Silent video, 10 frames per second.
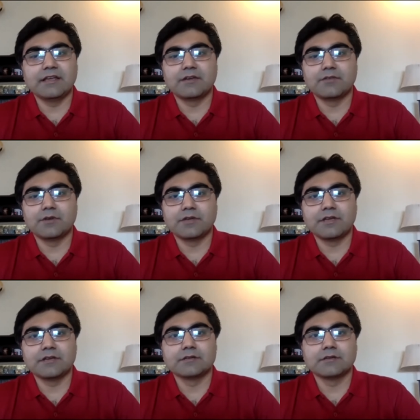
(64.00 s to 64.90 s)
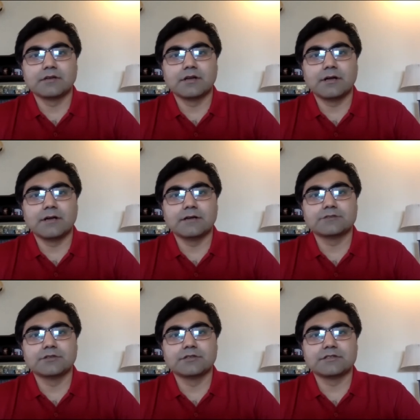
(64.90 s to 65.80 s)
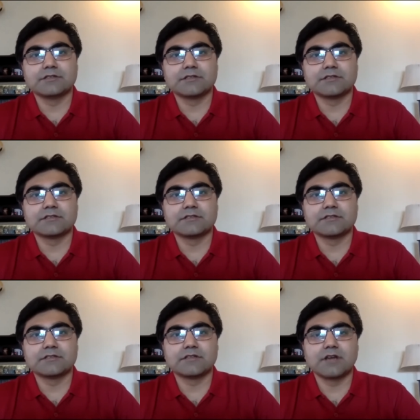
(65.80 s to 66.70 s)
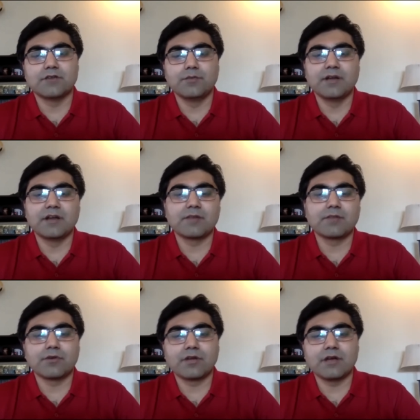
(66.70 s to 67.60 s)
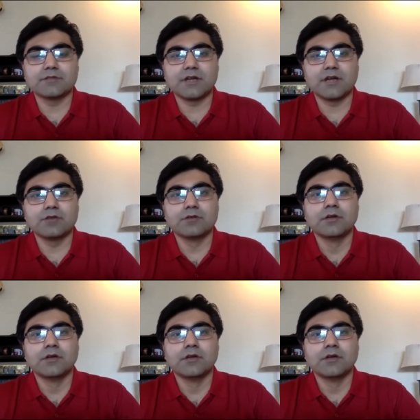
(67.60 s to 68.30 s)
and networking. Uh, so this is this is this is how we build our programs around.